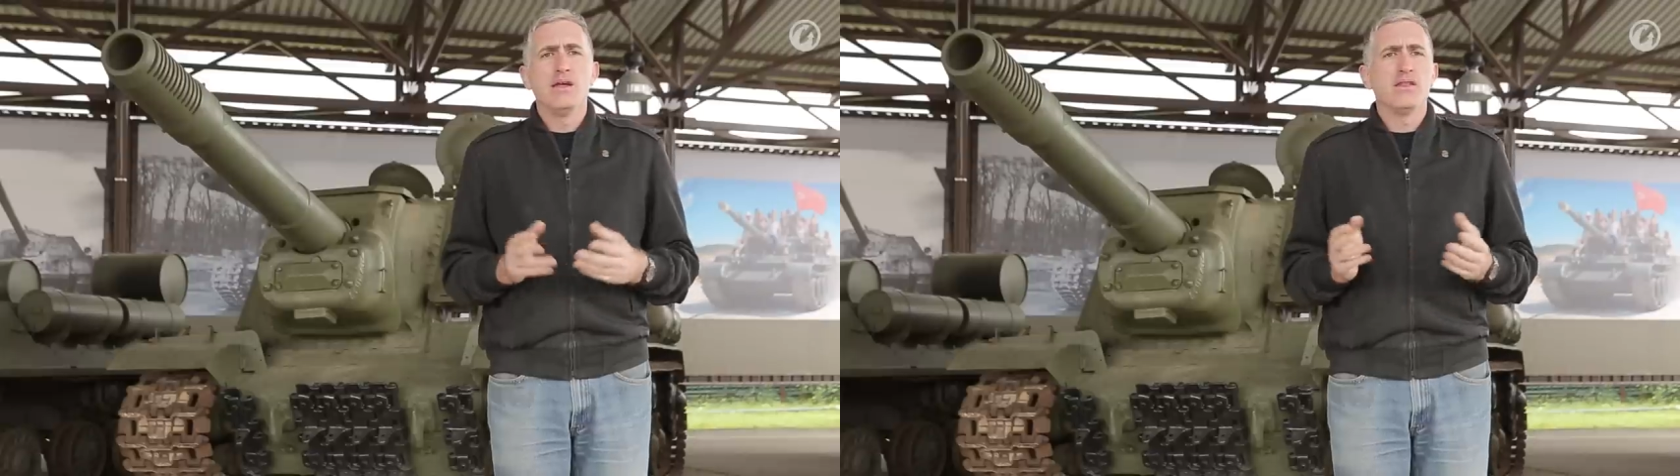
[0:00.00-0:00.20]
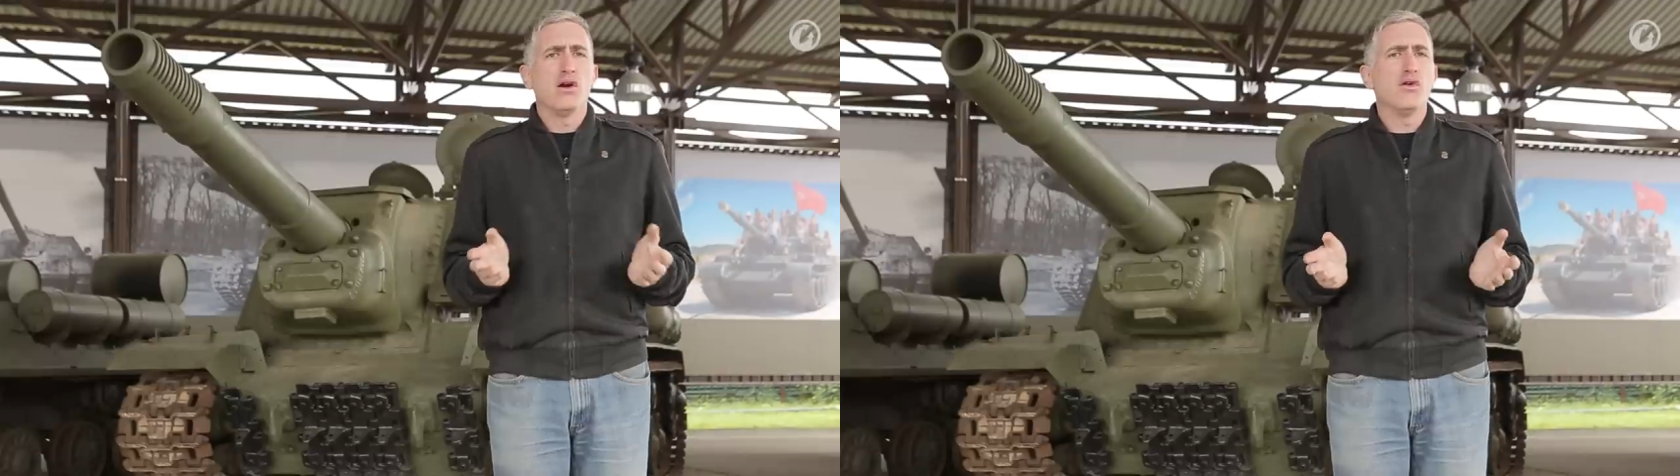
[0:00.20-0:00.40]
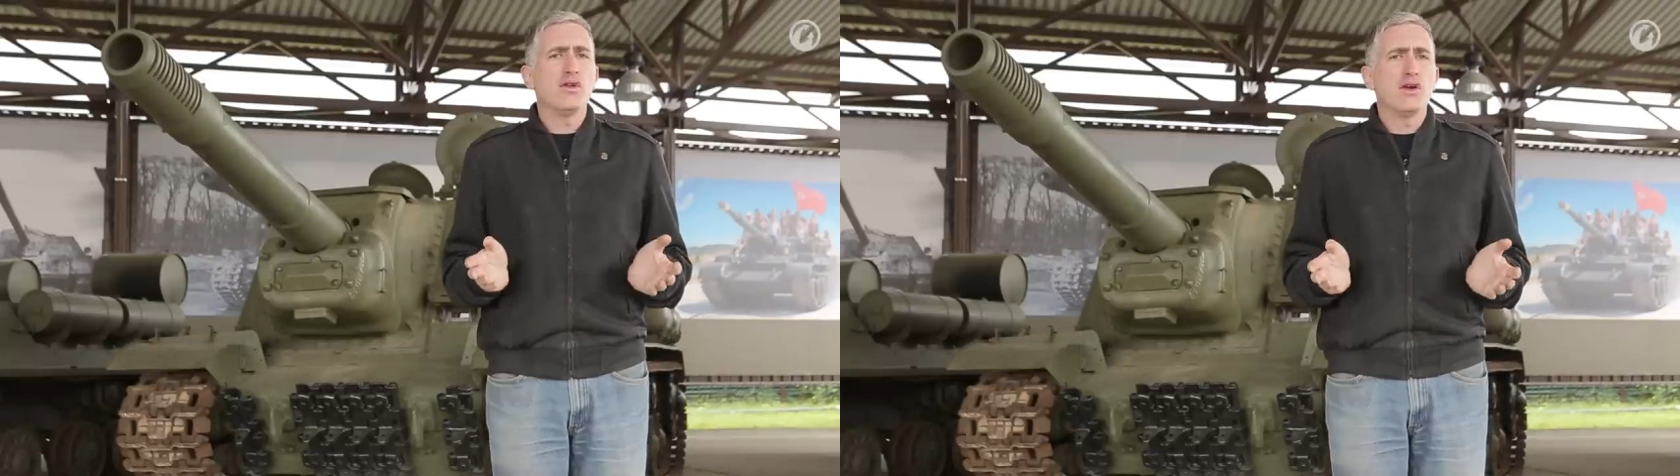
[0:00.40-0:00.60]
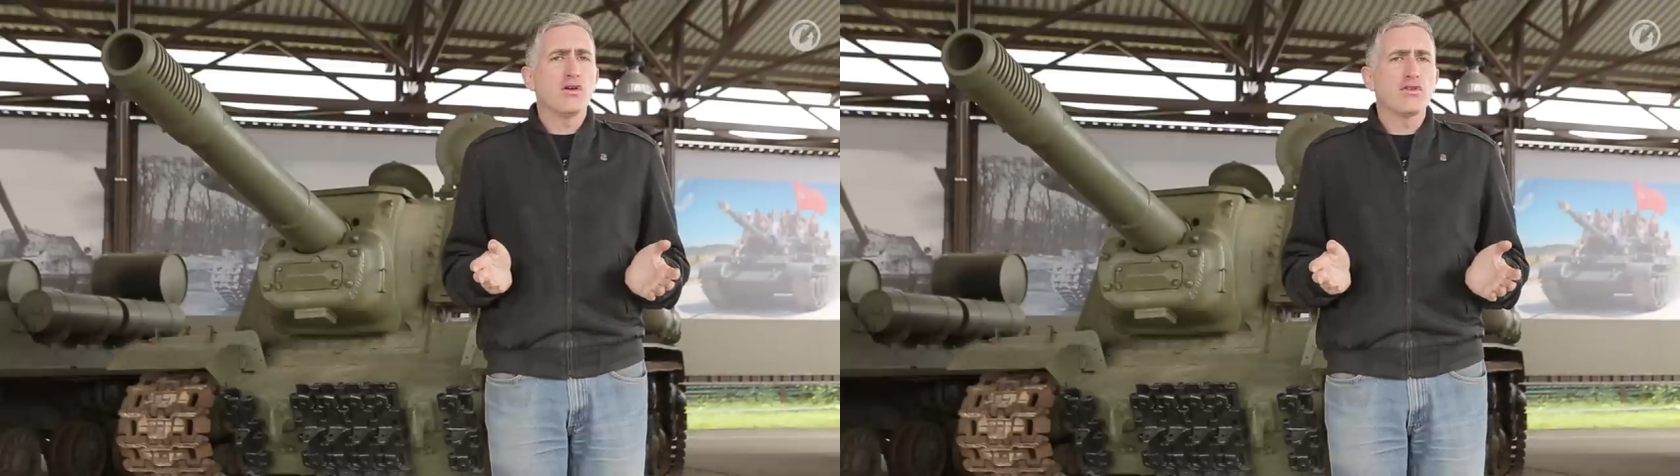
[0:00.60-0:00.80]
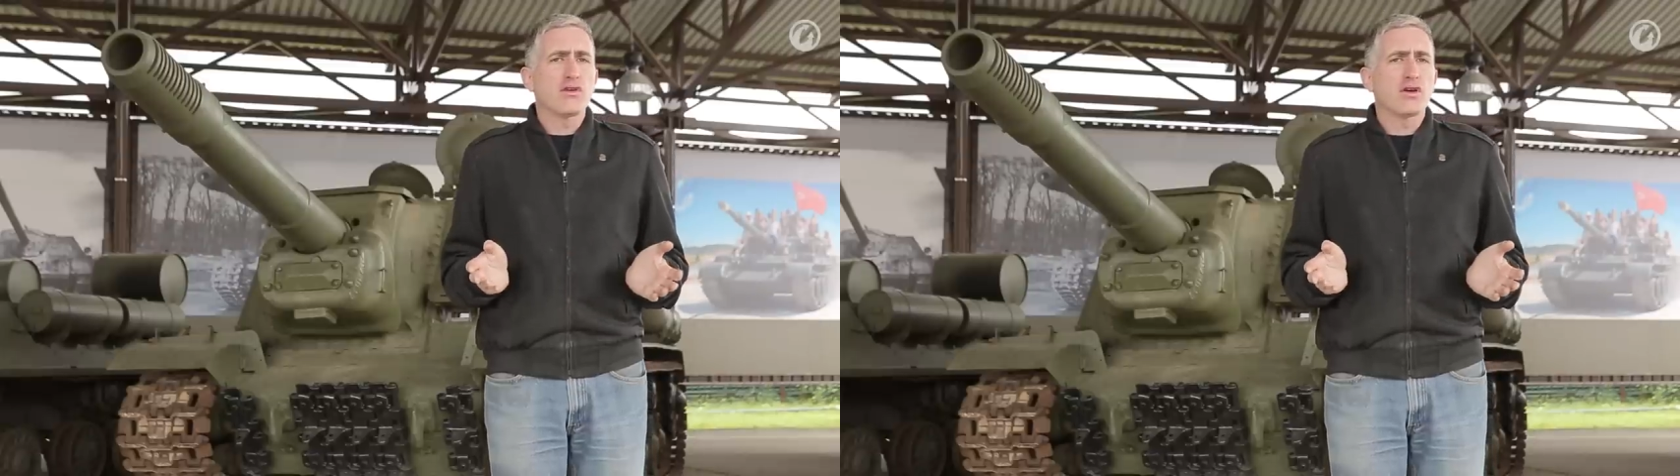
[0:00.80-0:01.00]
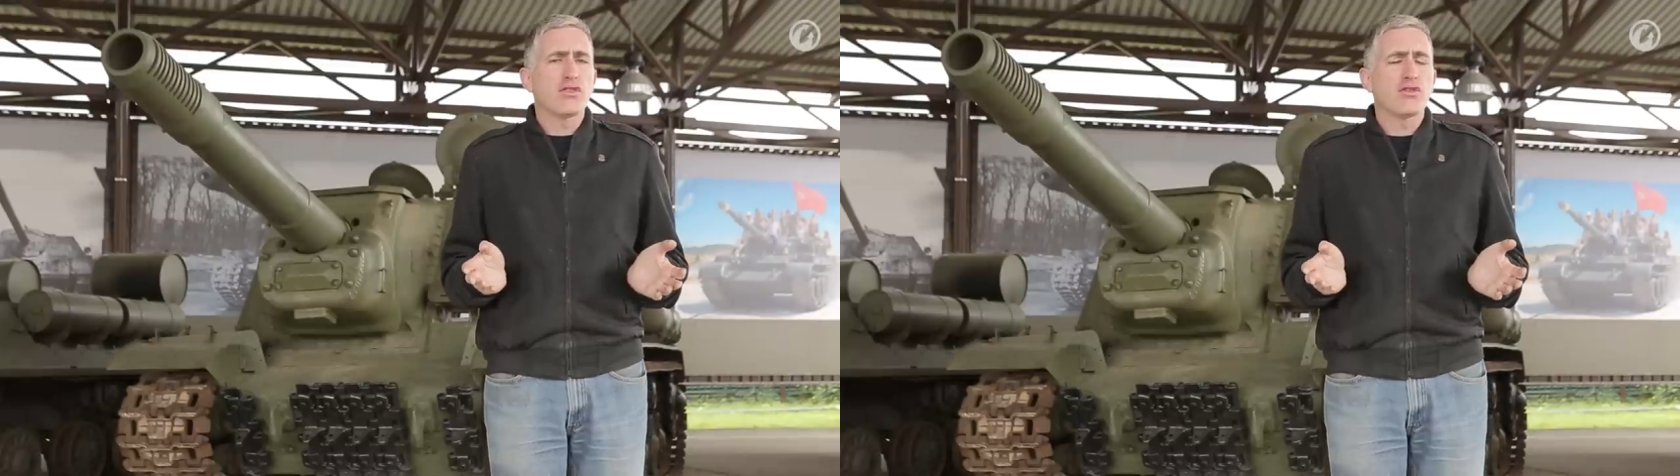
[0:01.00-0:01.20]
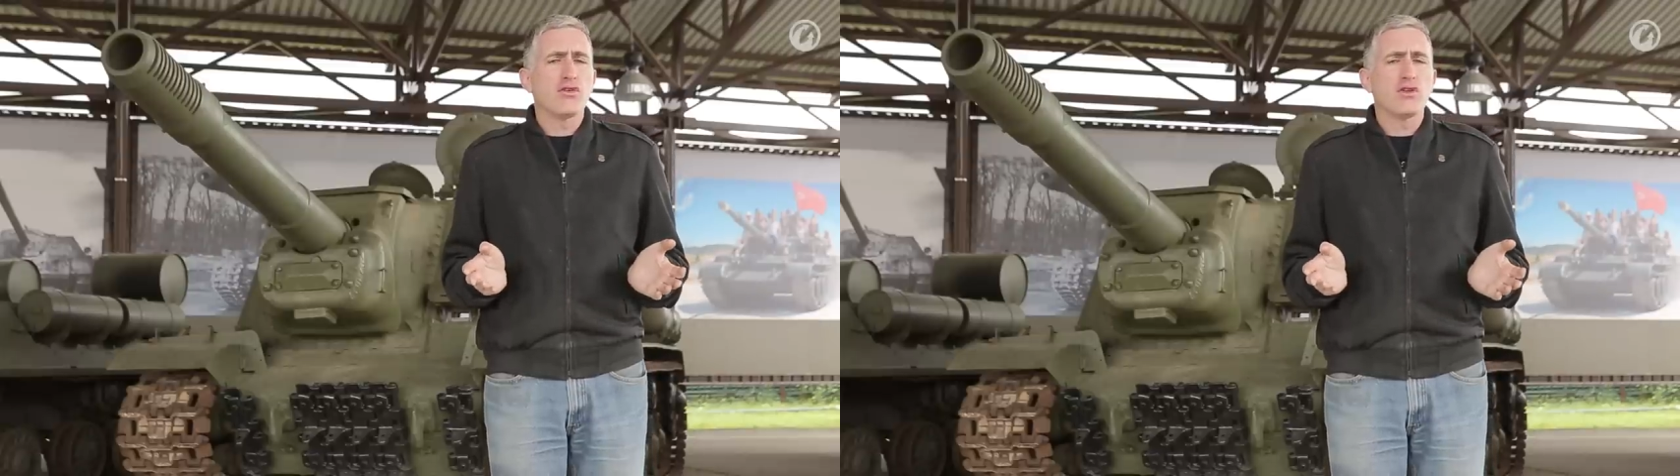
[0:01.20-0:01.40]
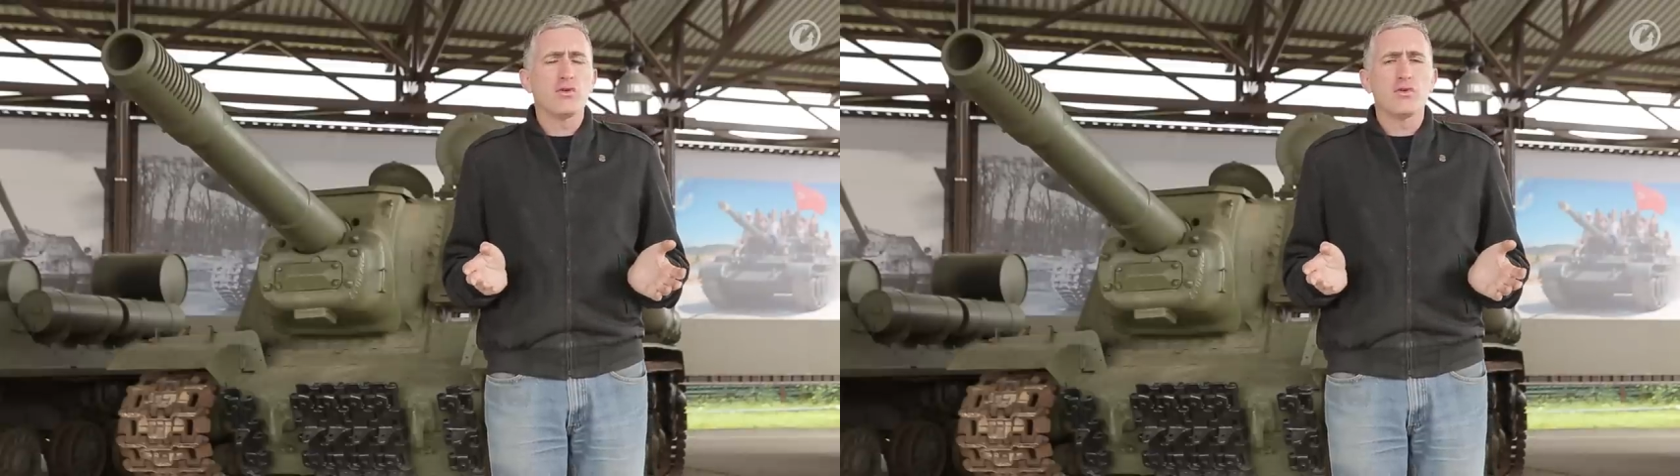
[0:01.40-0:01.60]
The only other
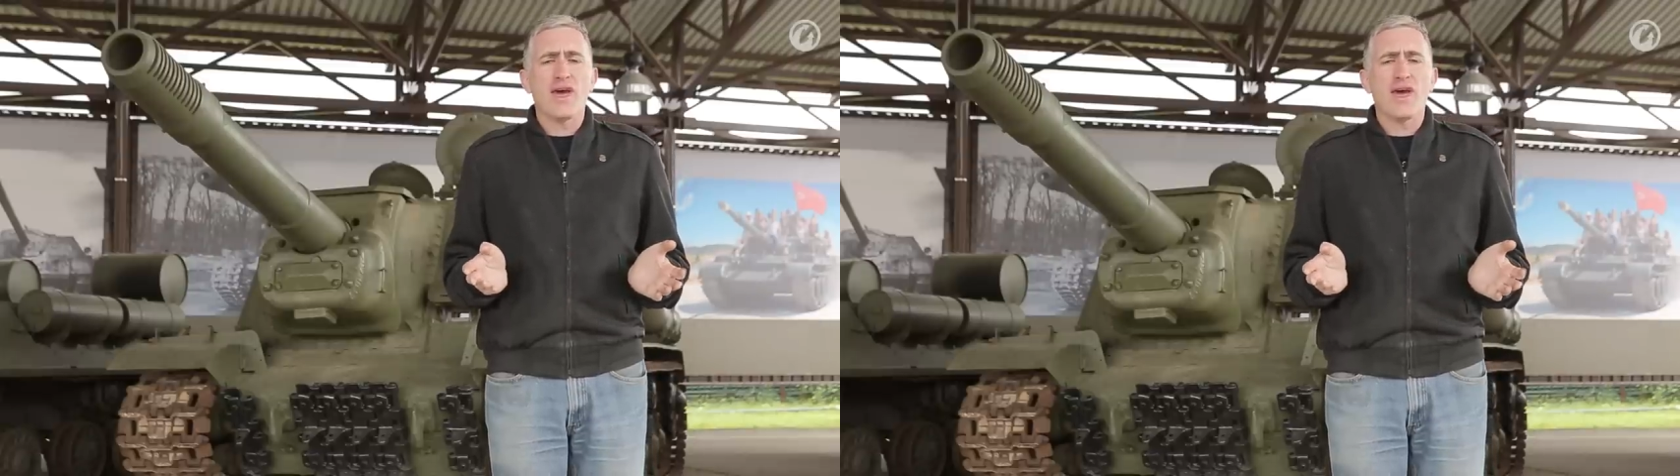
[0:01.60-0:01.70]
concern you